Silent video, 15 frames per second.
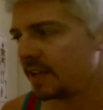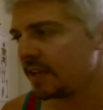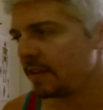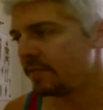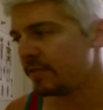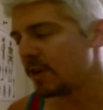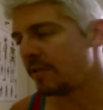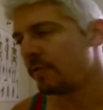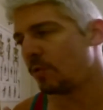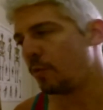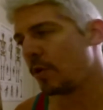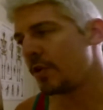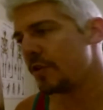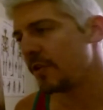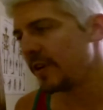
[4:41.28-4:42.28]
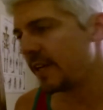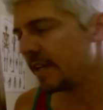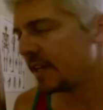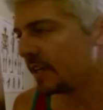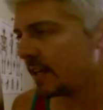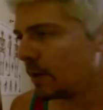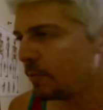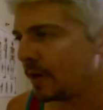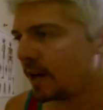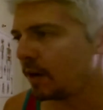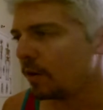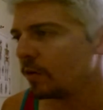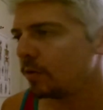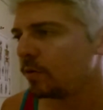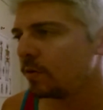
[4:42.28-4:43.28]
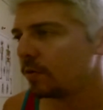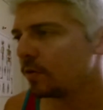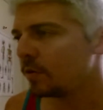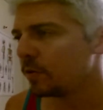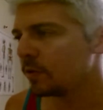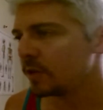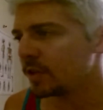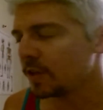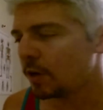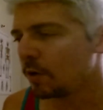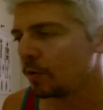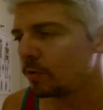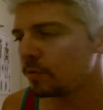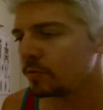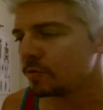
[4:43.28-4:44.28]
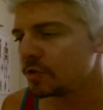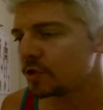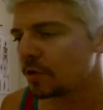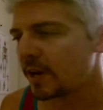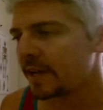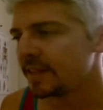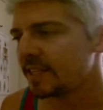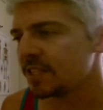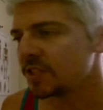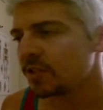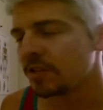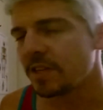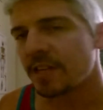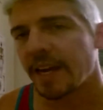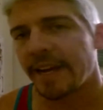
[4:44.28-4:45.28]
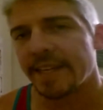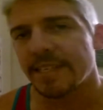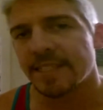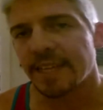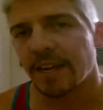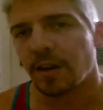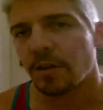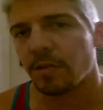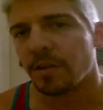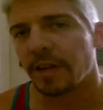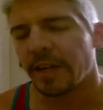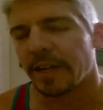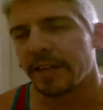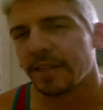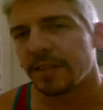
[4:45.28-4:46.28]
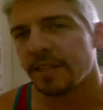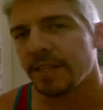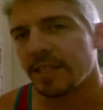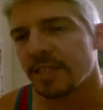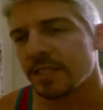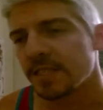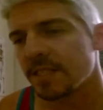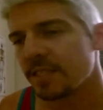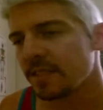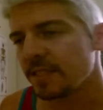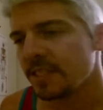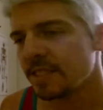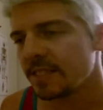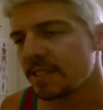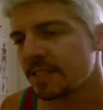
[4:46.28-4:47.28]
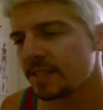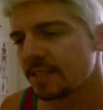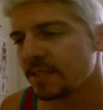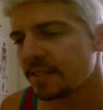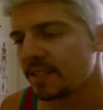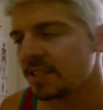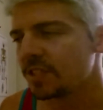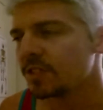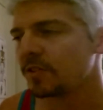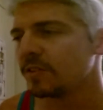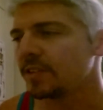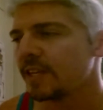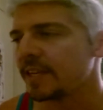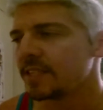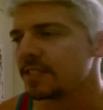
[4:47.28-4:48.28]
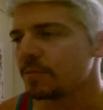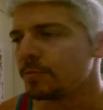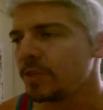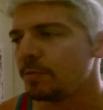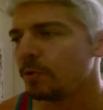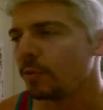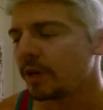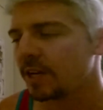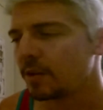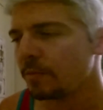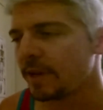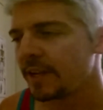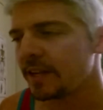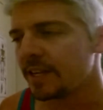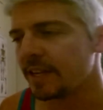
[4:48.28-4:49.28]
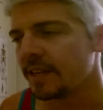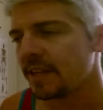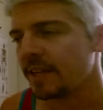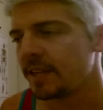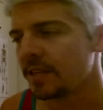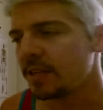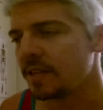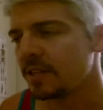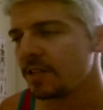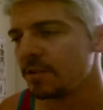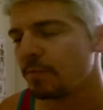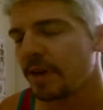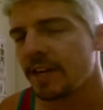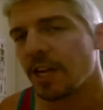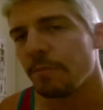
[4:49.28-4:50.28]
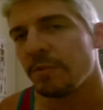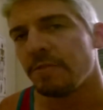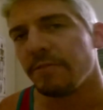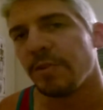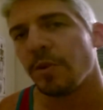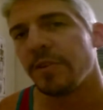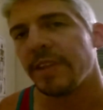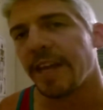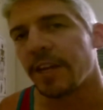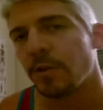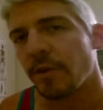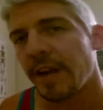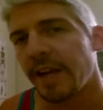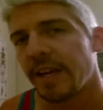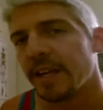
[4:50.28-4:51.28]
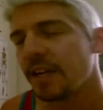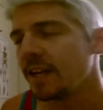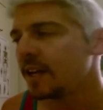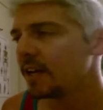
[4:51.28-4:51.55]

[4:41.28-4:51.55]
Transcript: if you're ever wondering about, trying these certain diets out and these certain things that people recommend, and you might not be feeling that great,